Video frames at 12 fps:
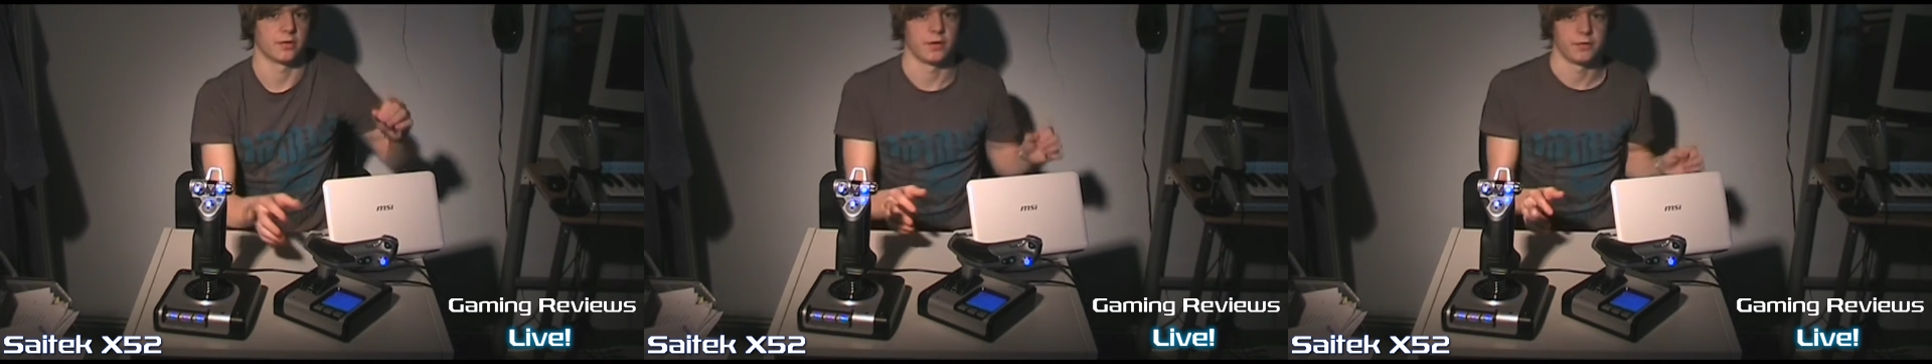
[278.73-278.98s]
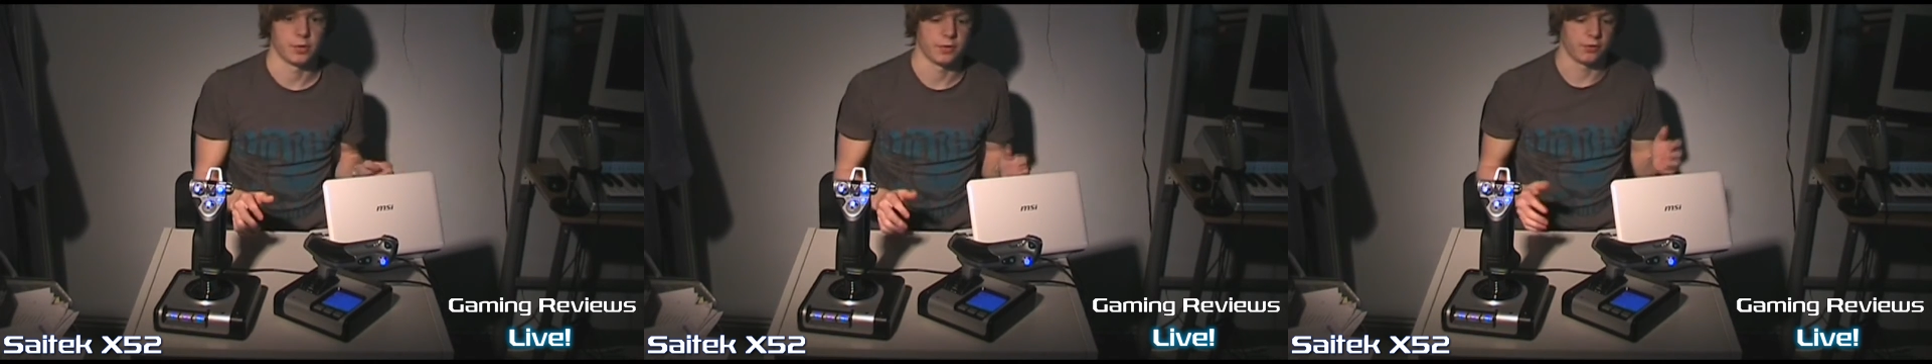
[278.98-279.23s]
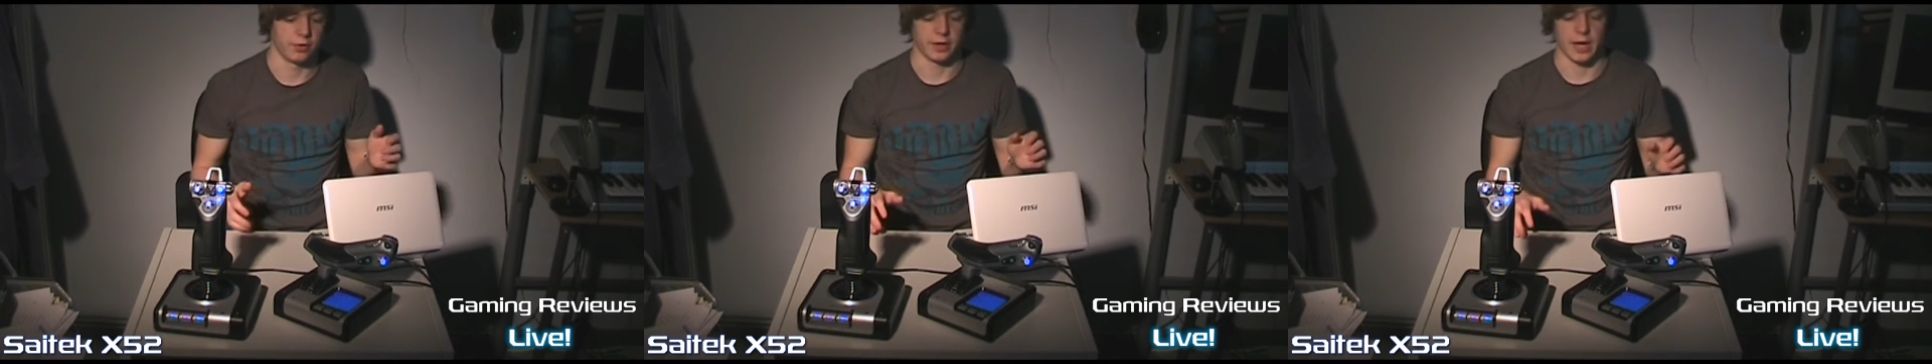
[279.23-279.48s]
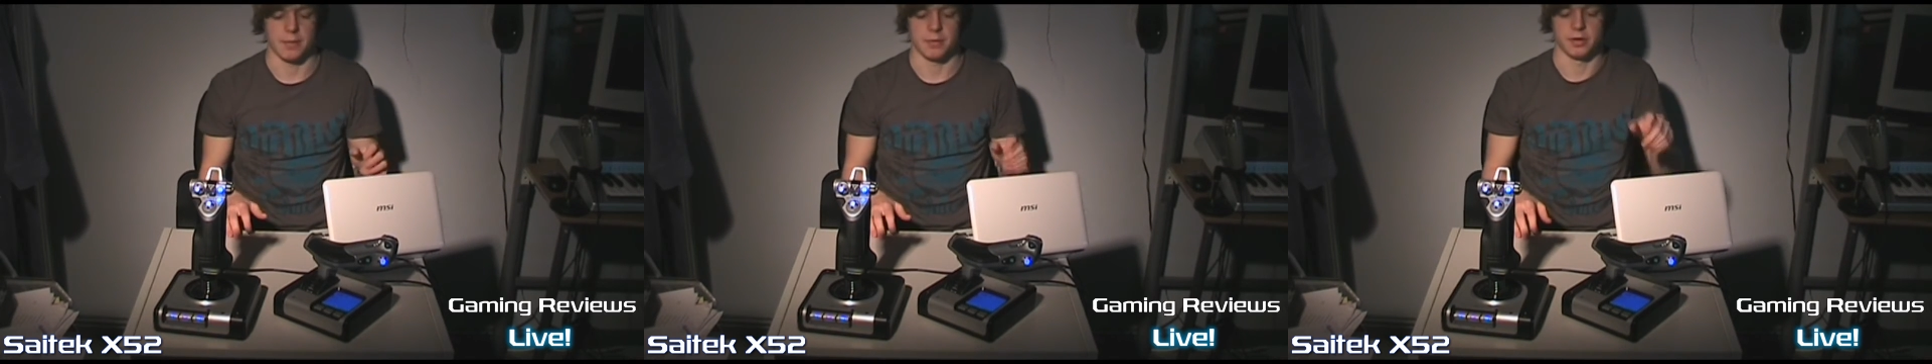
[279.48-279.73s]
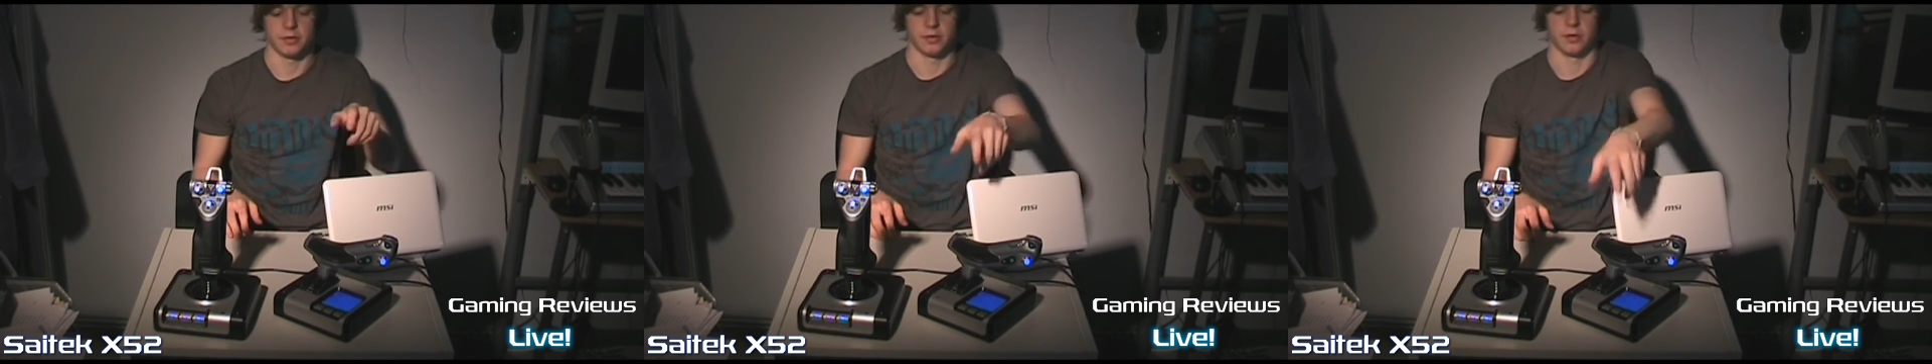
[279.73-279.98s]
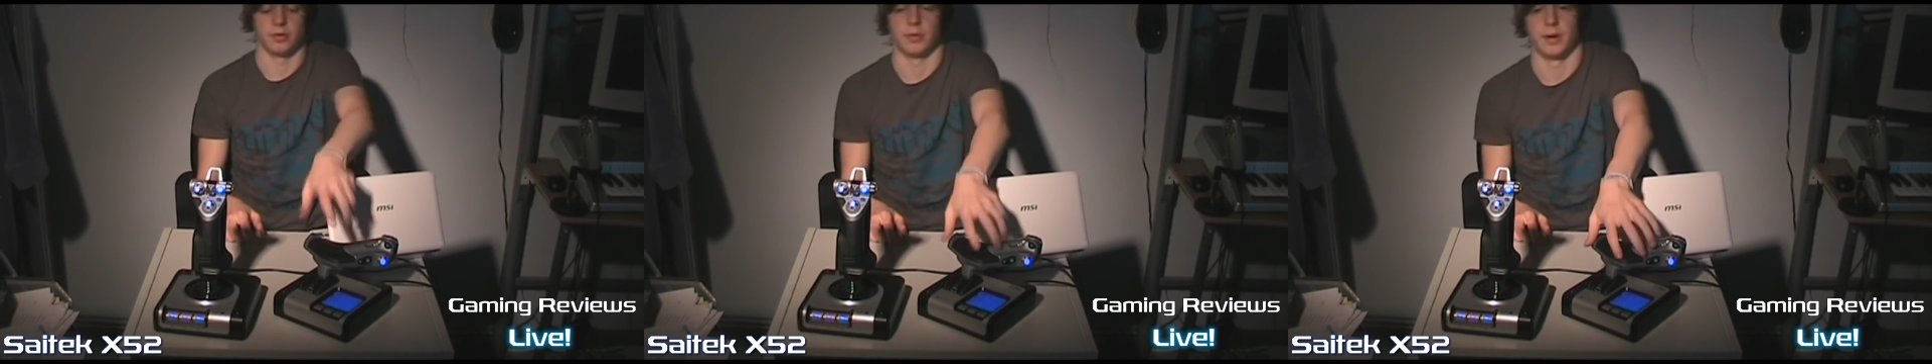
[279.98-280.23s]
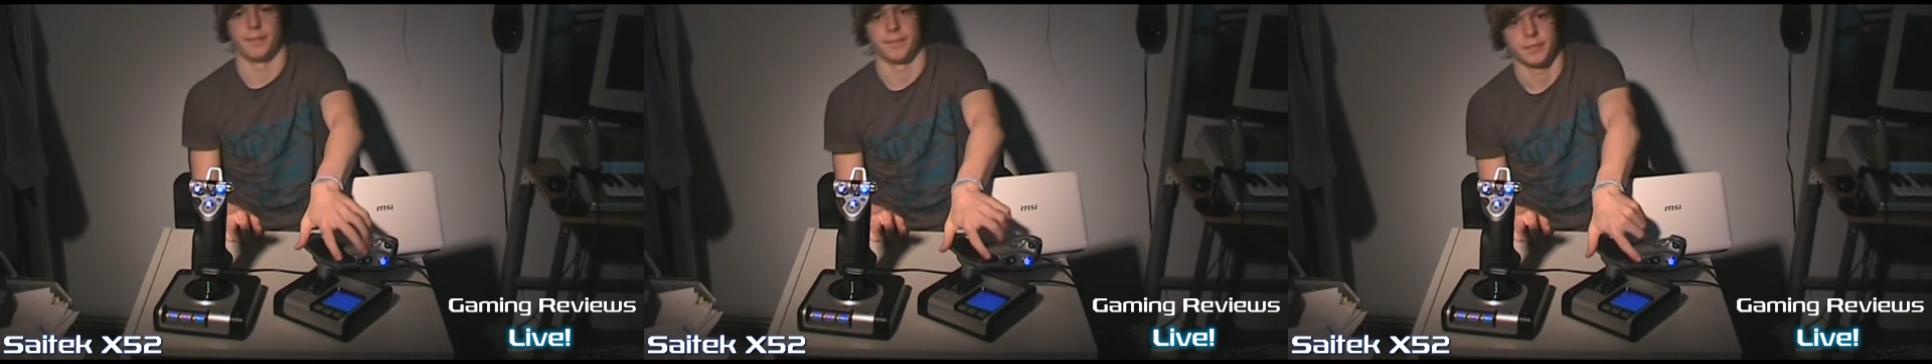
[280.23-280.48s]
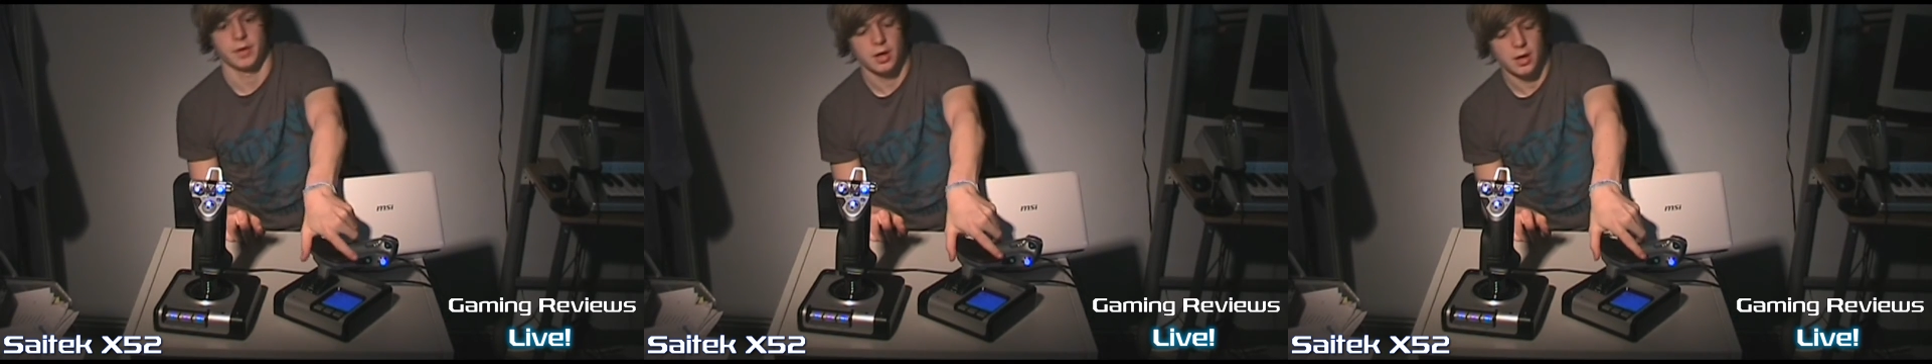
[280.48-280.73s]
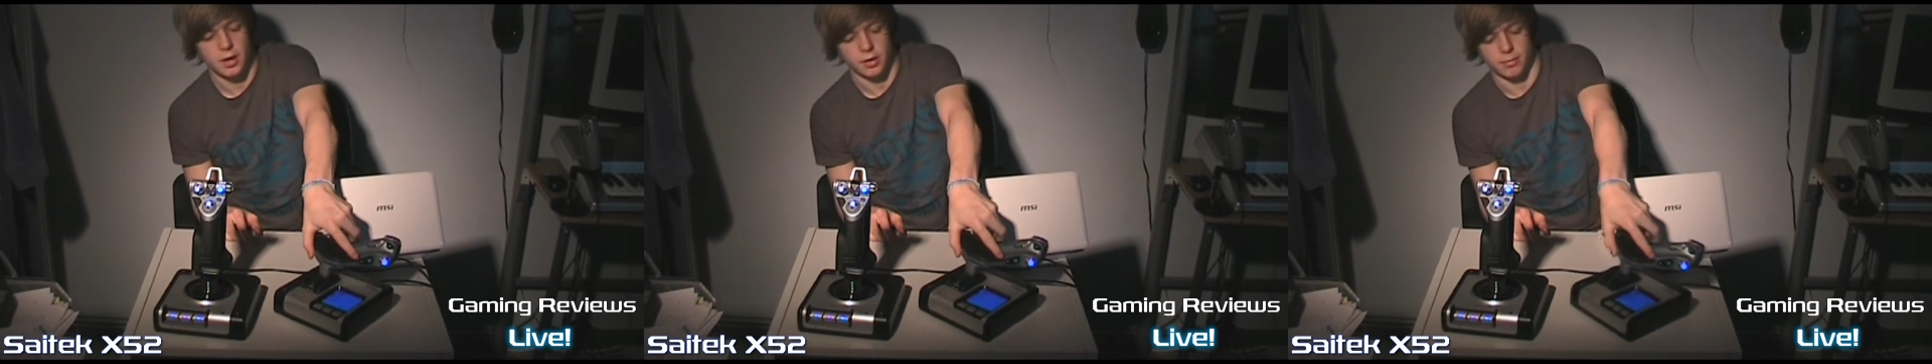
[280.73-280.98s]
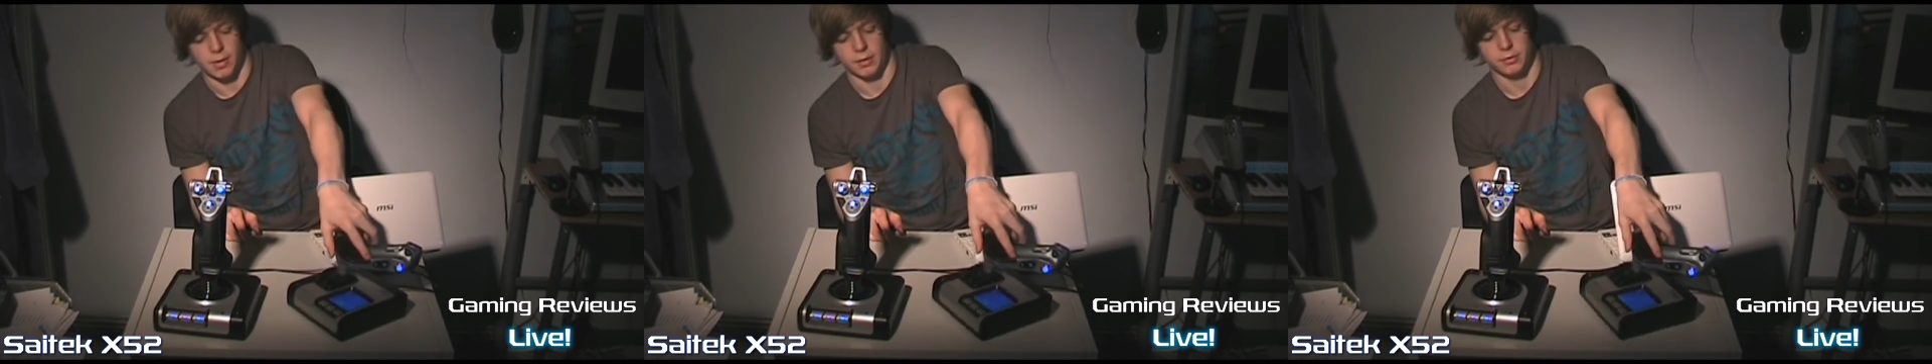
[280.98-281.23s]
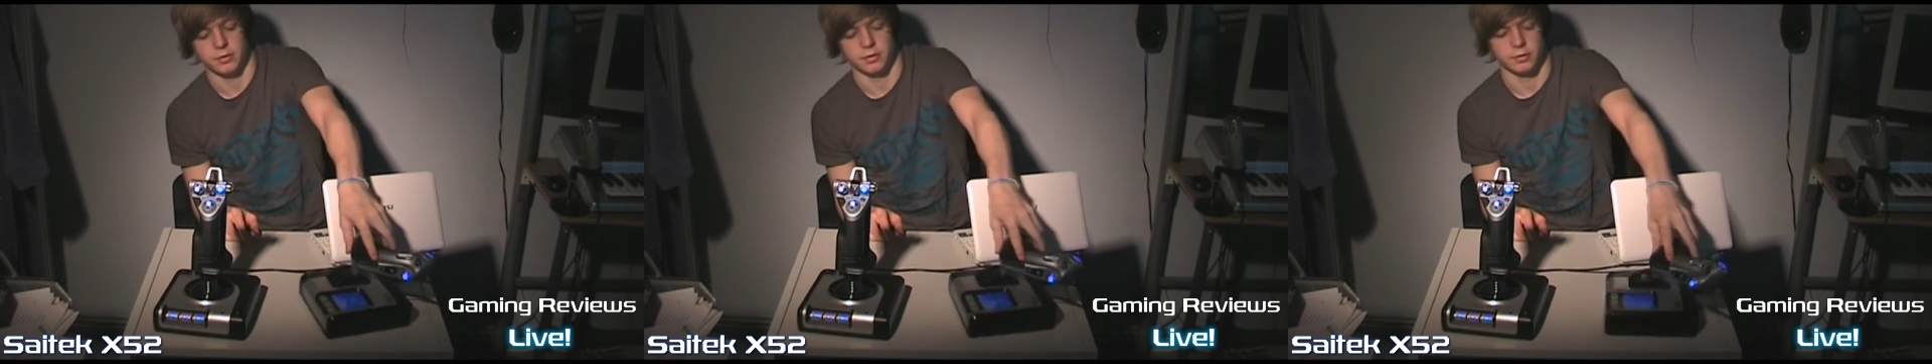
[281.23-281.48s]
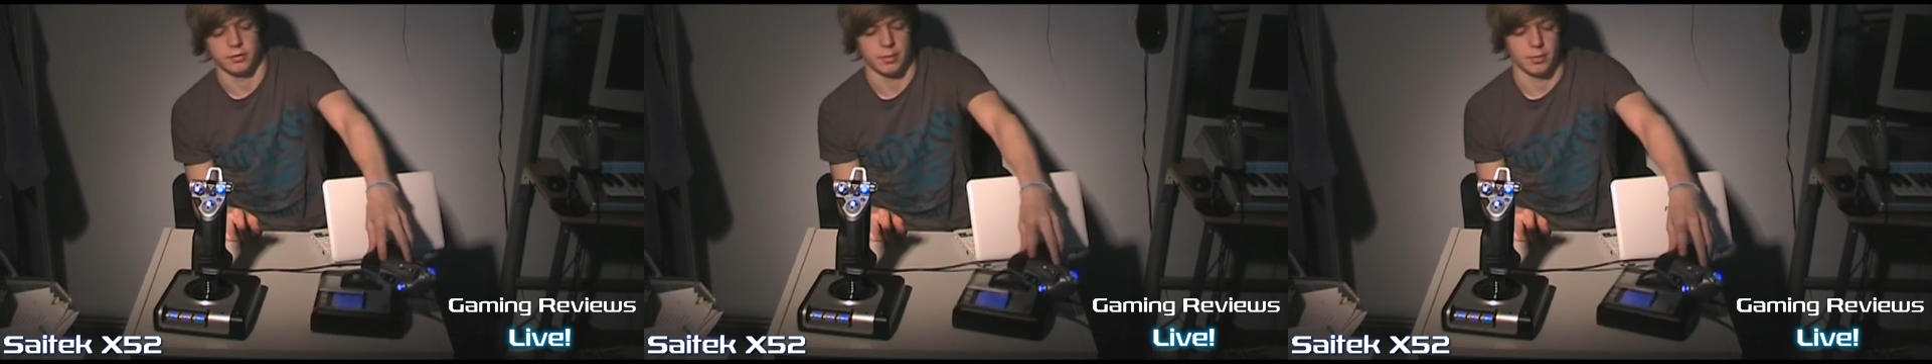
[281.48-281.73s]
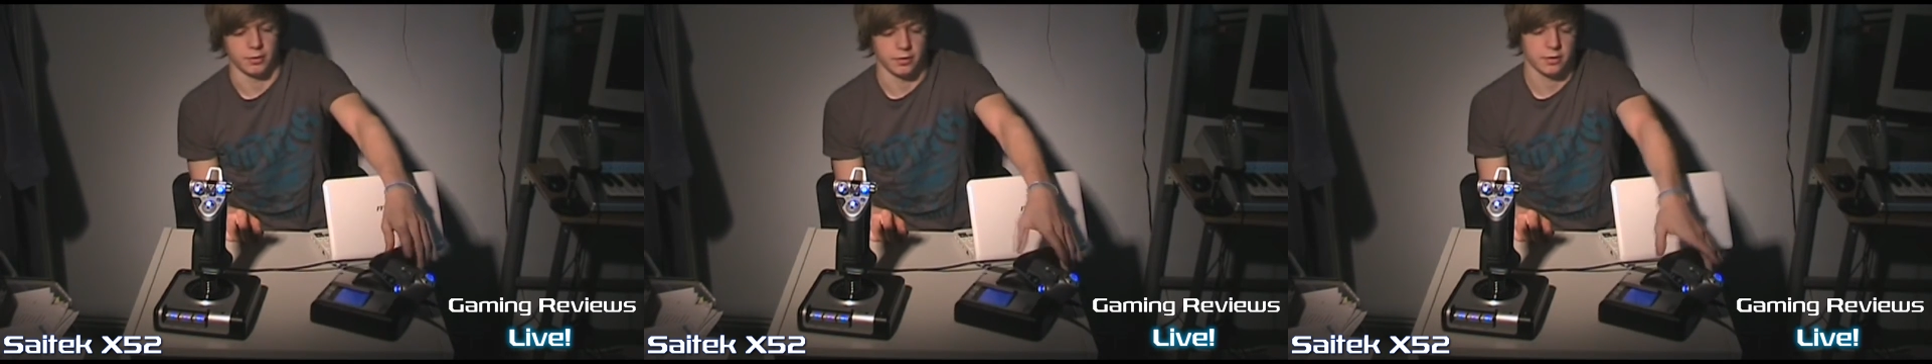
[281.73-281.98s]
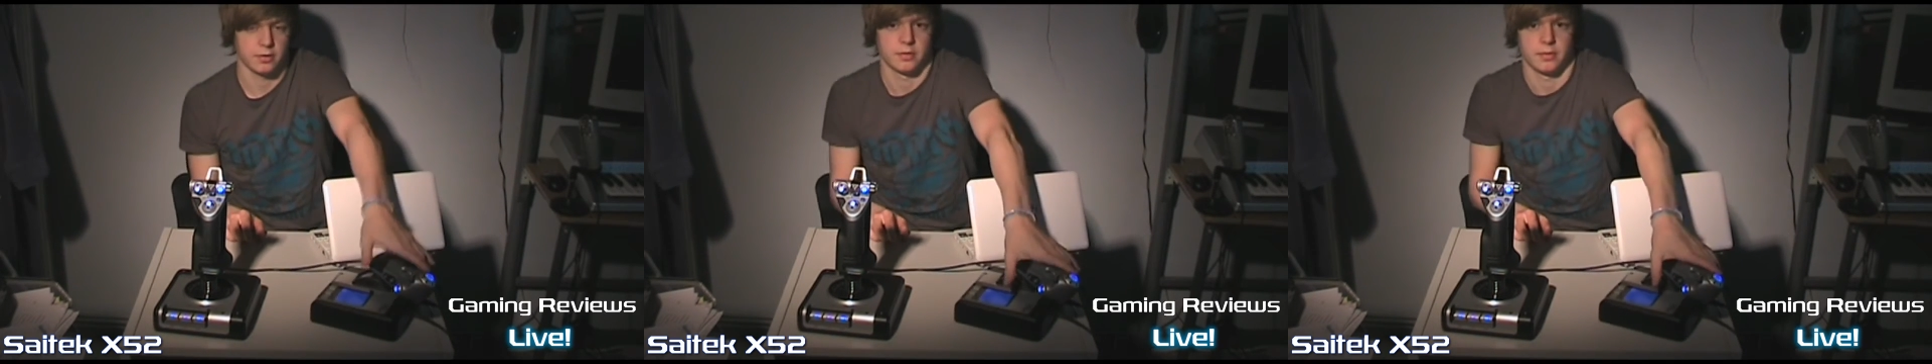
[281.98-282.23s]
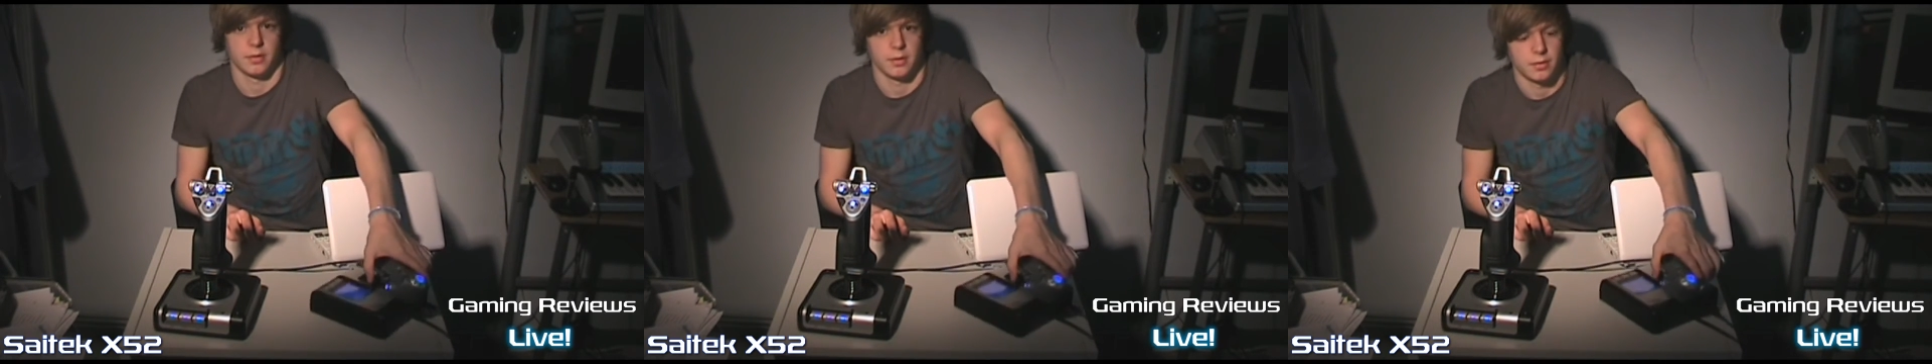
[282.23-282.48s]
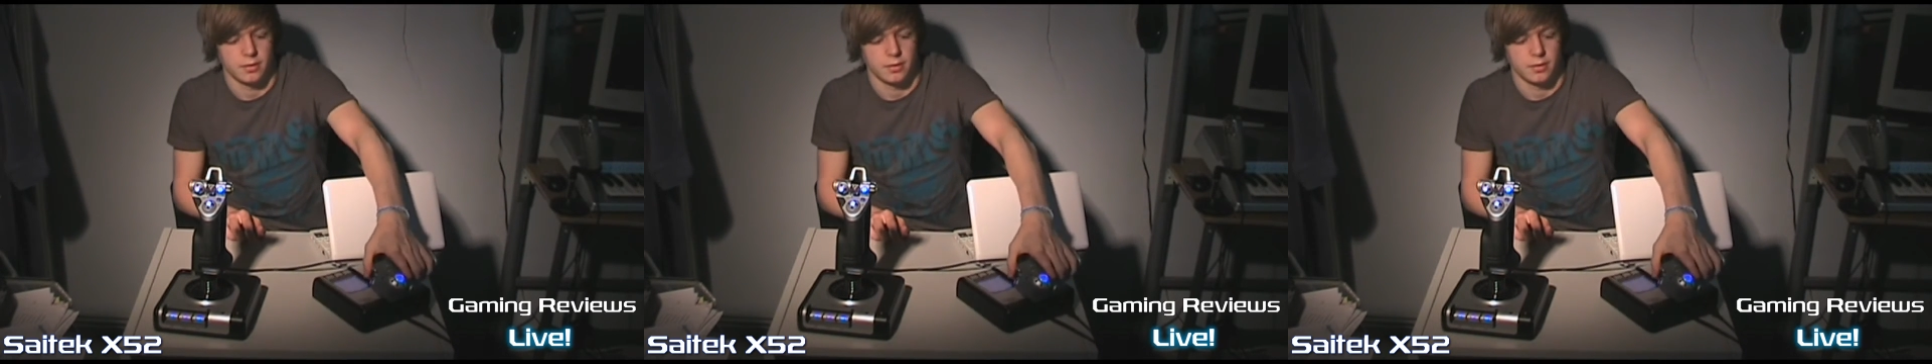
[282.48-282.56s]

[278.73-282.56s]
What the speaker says: So if you're in game, you need to do a mouse, you just grab hold of this